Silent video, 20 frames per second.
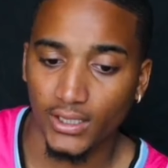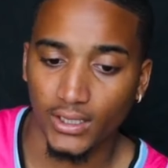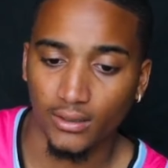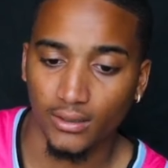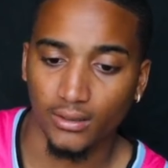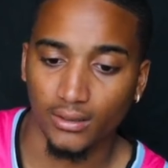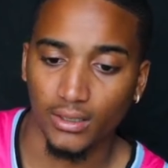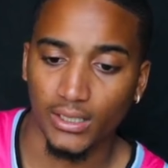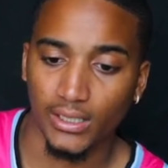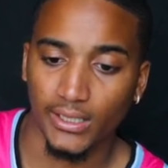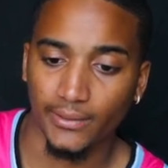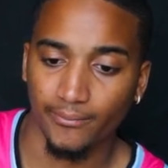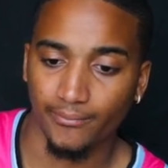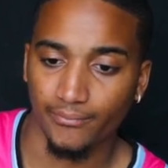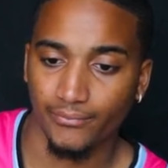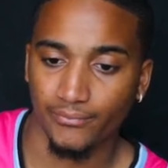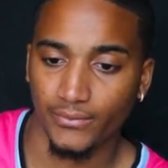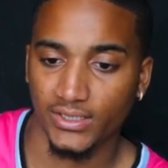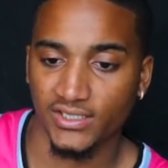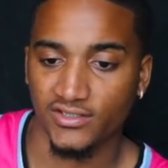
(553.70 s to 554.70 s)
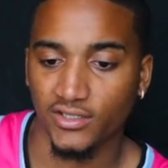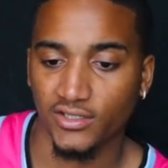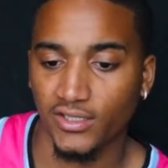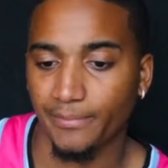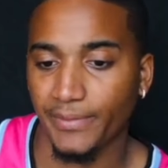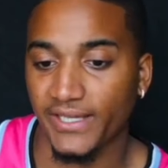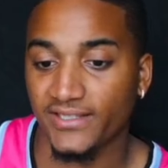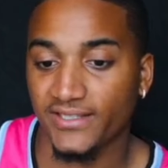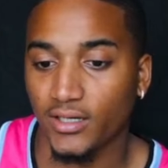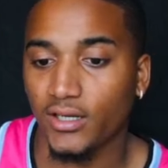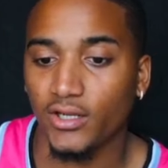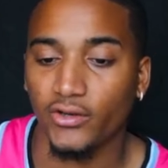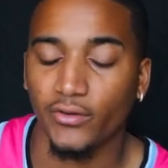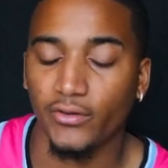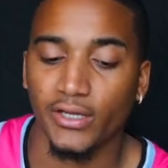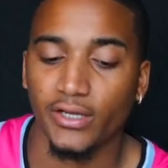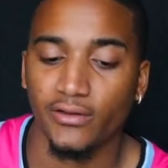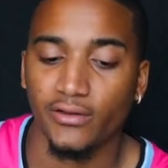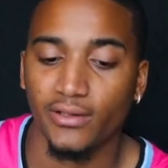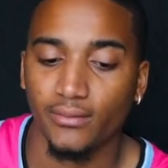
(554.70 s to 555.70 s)
Alright, it's not the best color
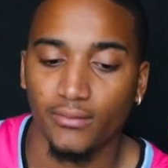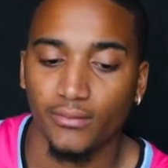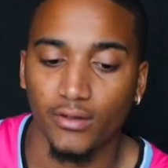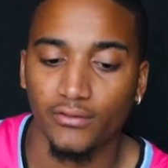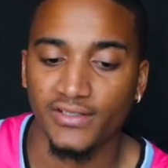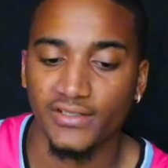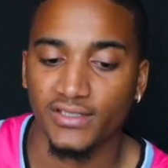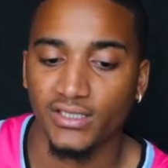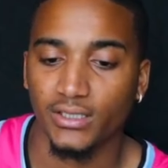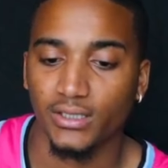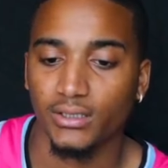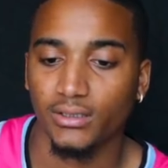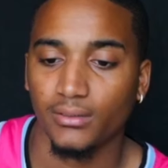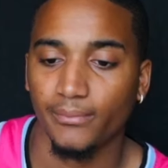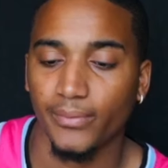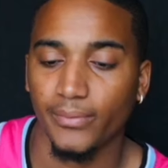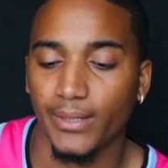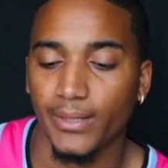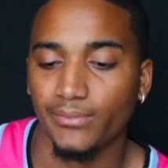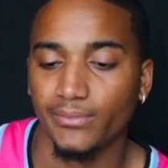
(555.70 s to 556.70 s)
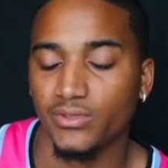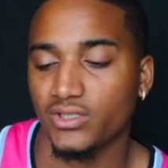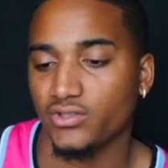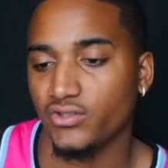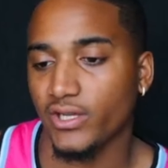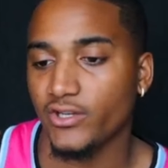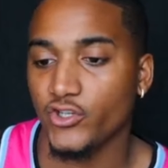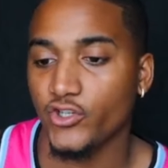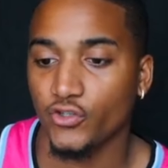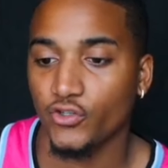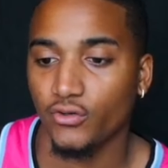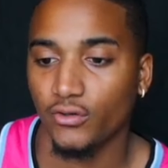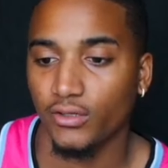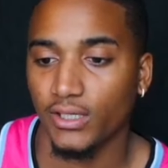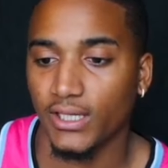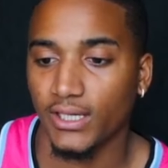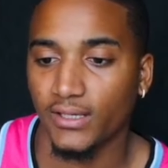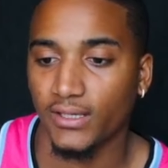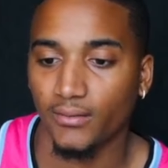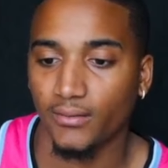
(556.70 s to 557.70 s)
grade, obviously, but I'm just trying to show you
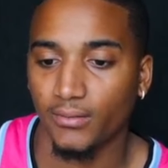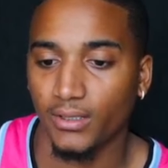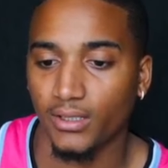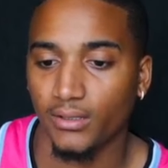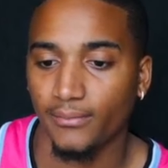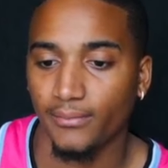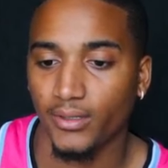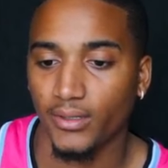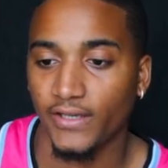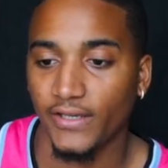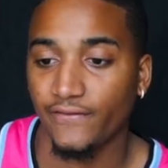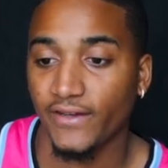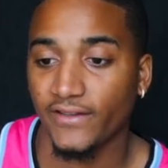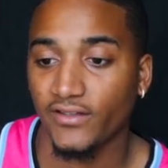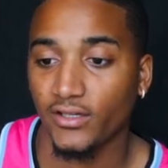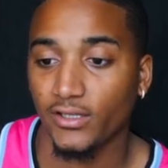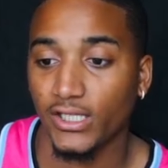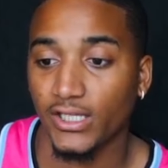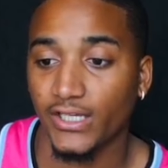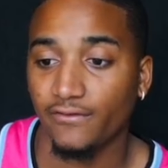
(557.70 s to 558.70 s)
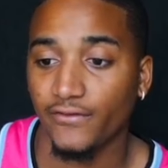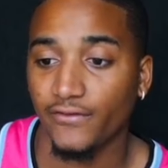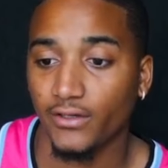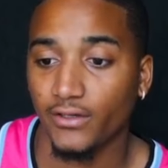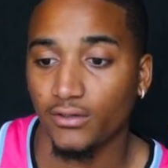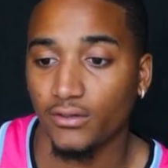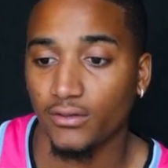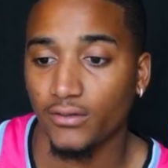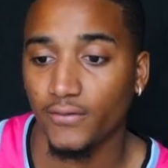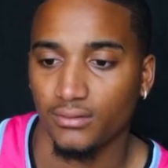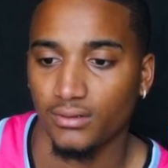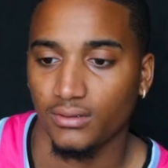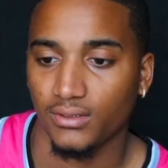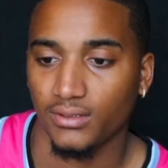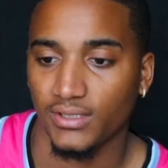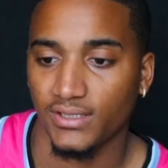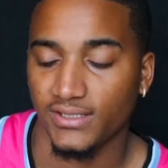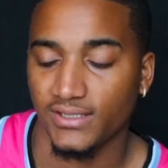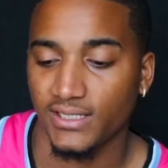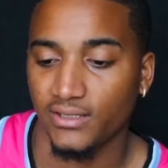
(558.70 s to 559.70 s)
guys a bit. But if I turn everything off,
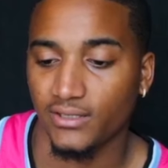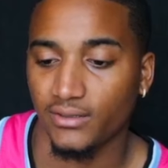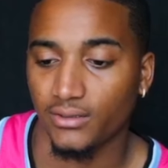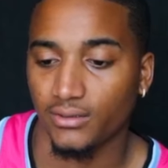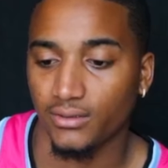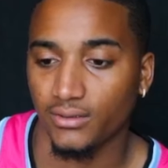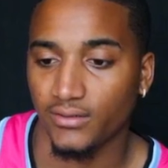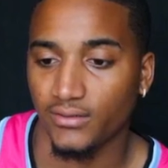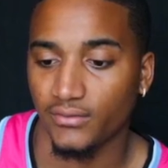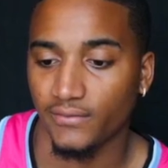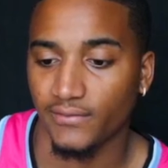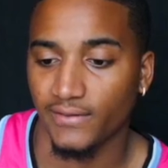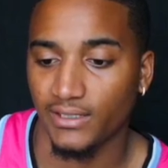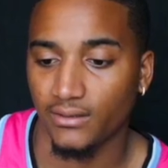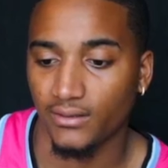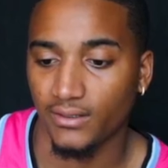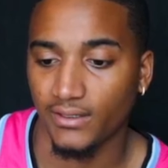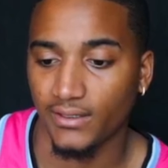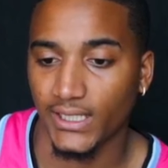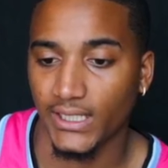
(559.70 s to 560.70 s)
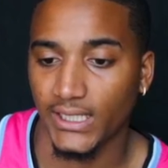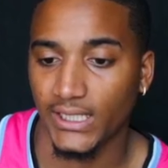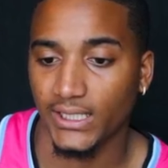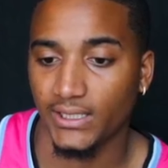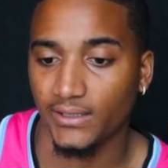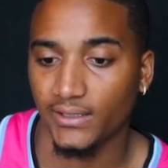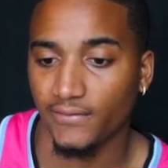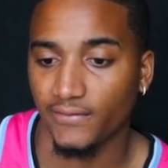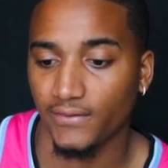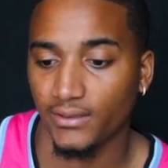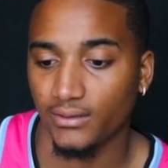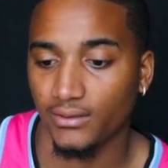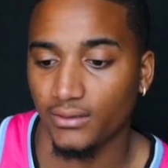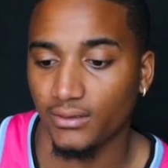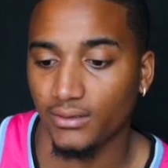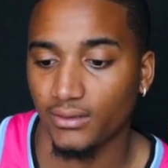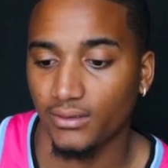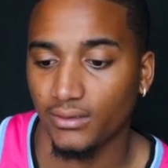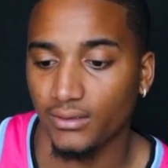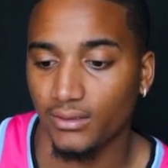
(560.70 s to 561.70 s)
this is how it looks without anything on.
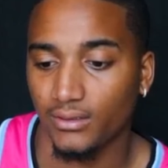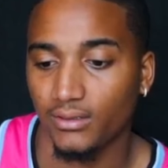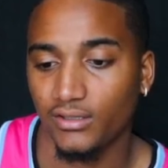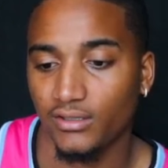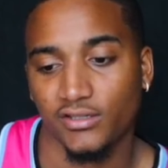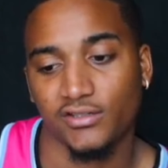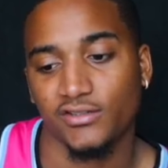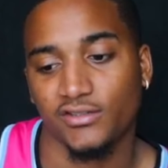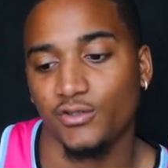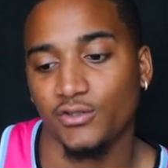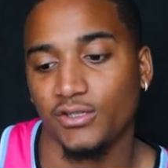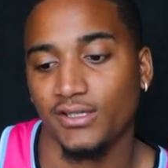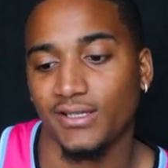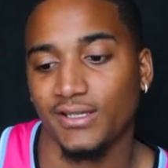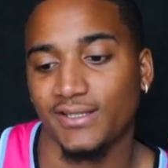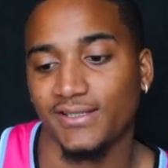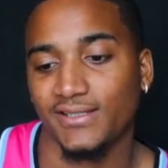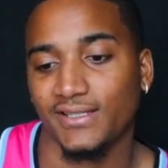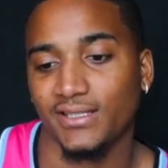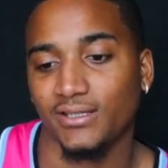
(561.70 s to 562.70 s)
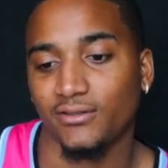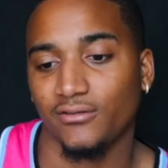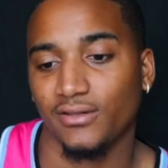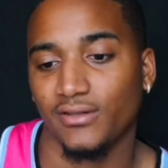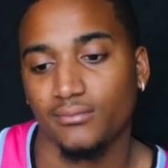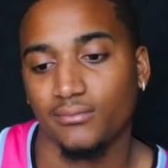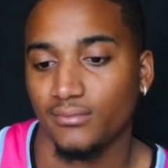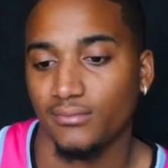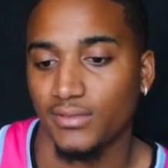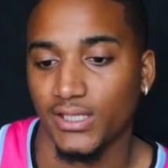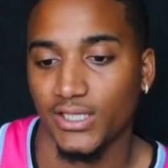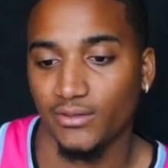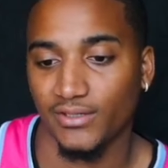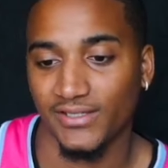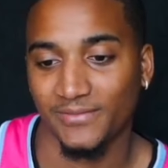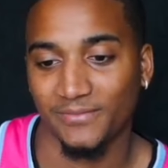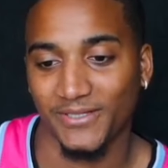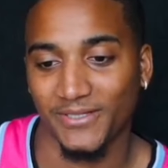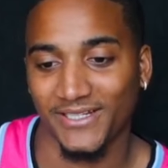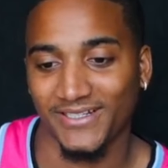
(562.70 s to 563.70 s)
So you can see already, there is a
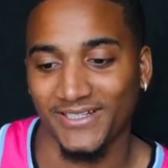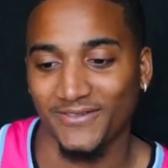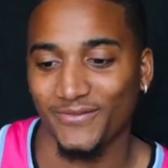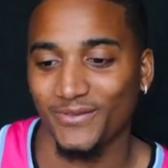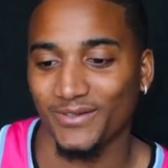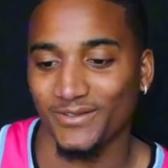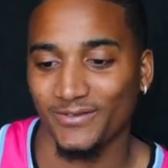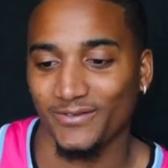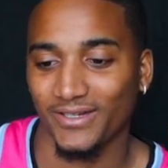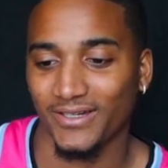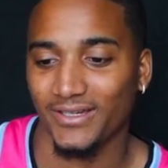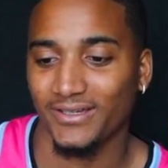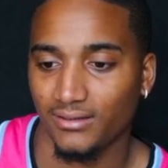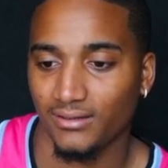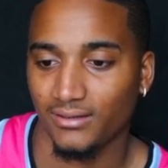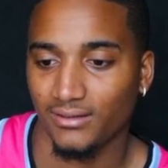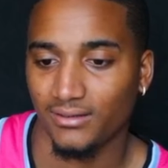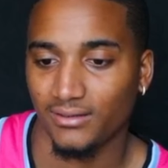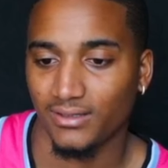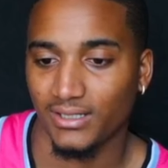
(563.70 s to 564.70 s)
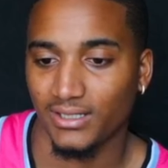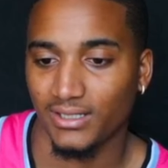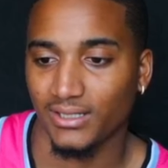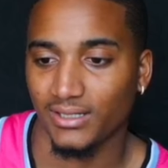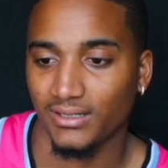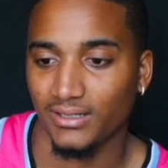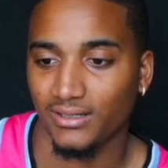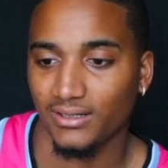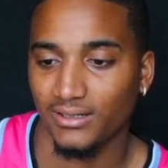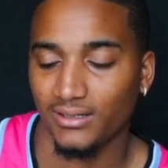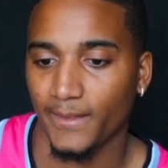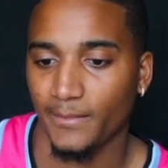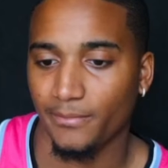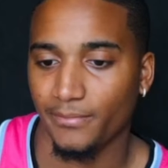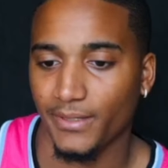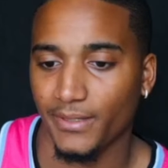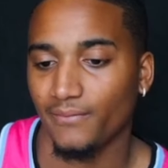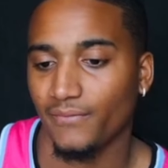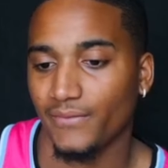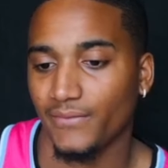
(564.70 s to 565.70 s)
big difference, right? Look at that.
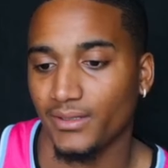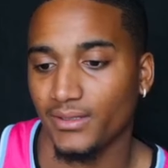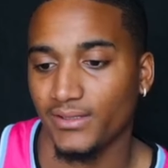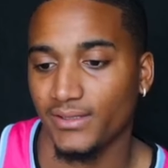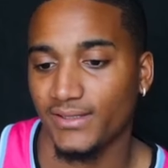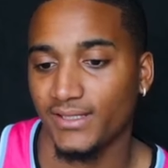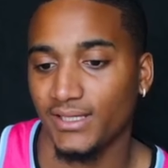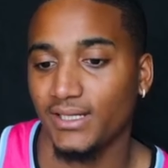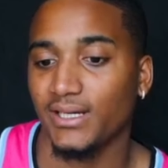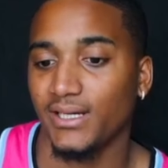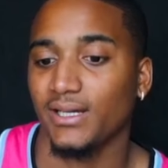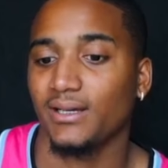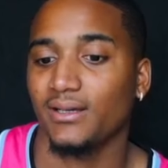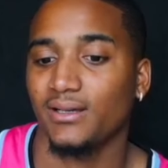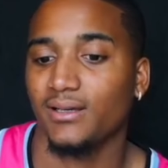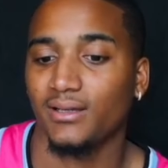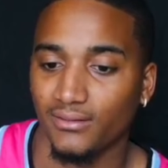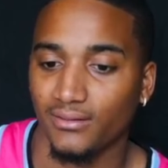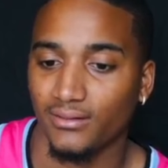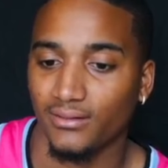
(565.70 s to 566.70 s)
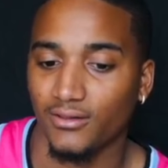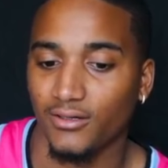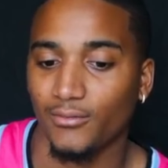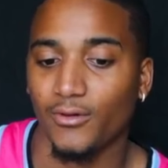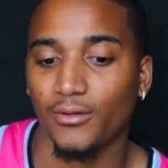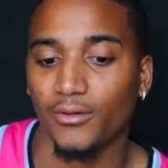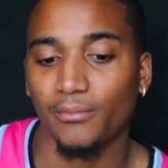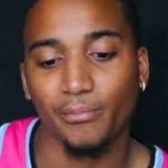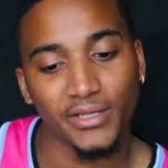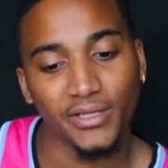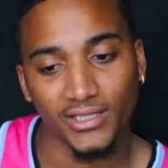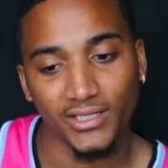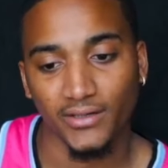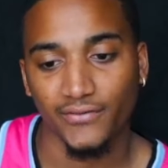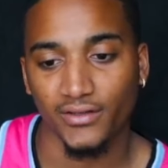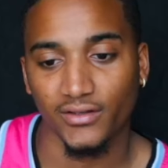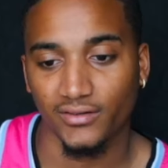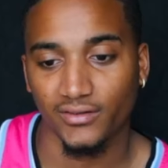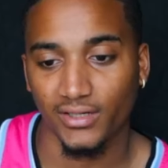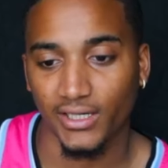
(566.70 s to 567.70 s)
Bam. You see that? Come on, big
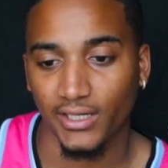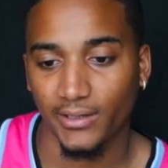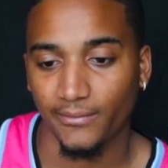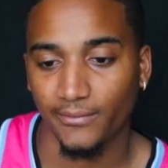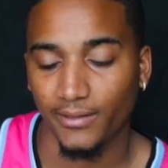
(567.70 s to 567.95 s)
difference, right?